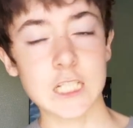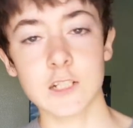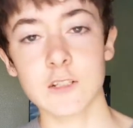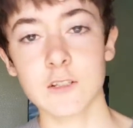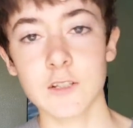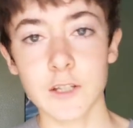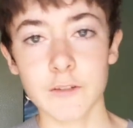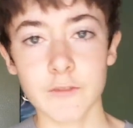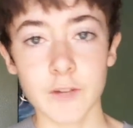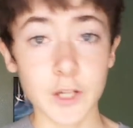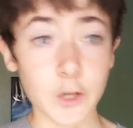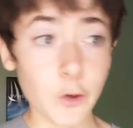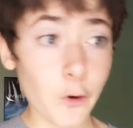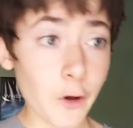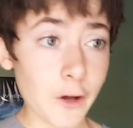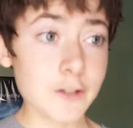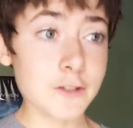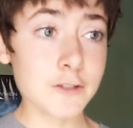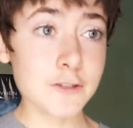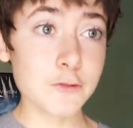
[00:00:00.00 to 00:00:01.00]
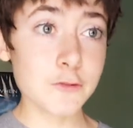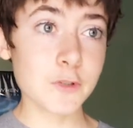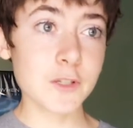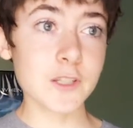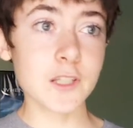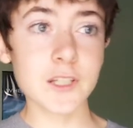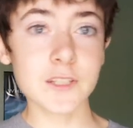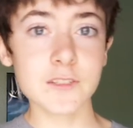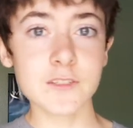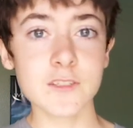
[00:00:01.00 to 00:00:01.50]
if I go out into the
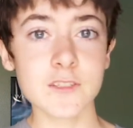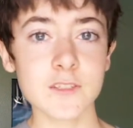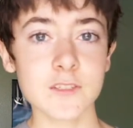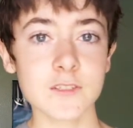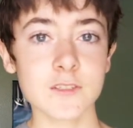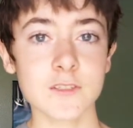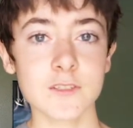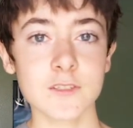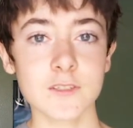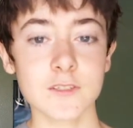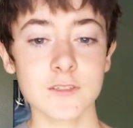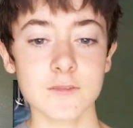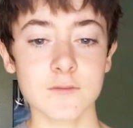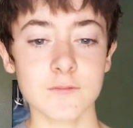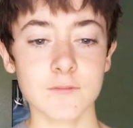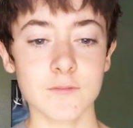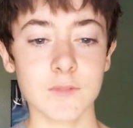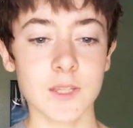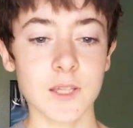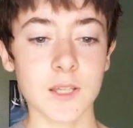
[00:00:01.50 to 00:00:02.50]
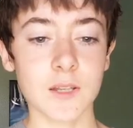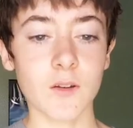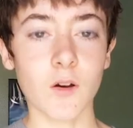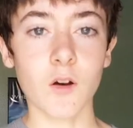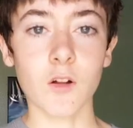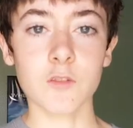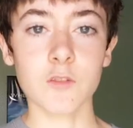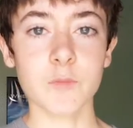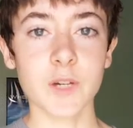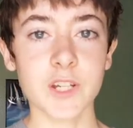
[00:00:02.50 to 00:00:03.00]
woodlands, then all
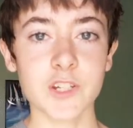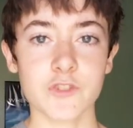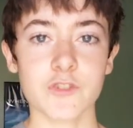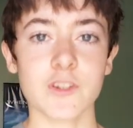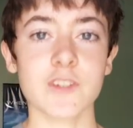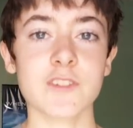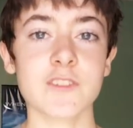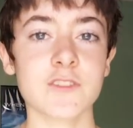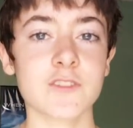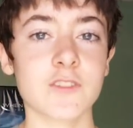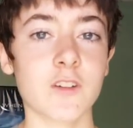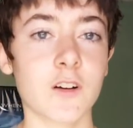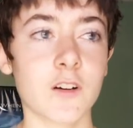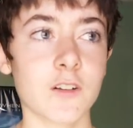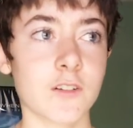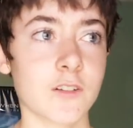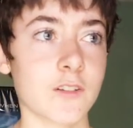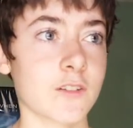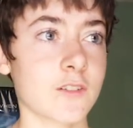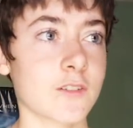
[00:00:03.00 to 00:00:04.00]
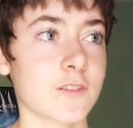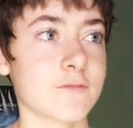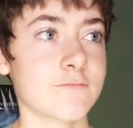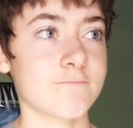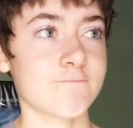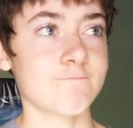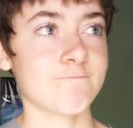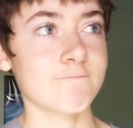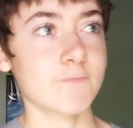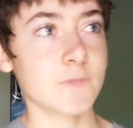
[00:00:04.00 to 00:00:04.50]
of my stress is gone.
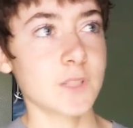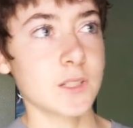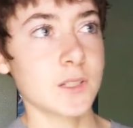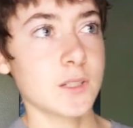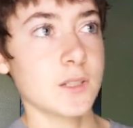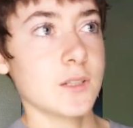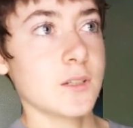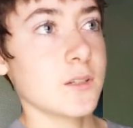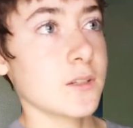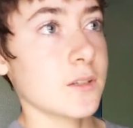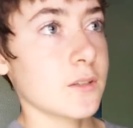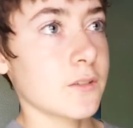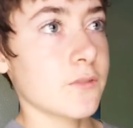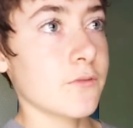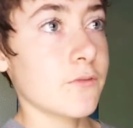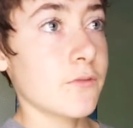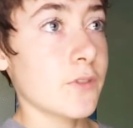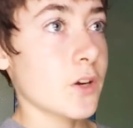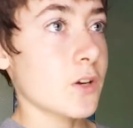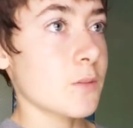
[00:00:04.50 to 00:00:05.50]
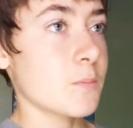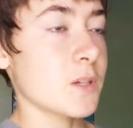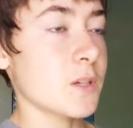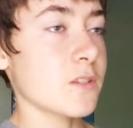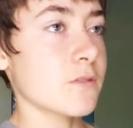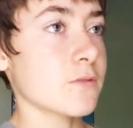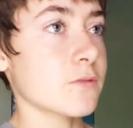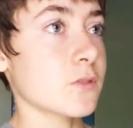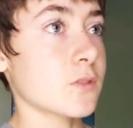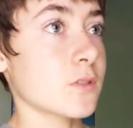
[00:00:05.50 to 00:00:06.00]
It's very
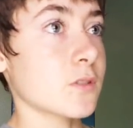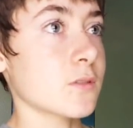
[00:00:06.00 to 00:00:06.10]
peaceful.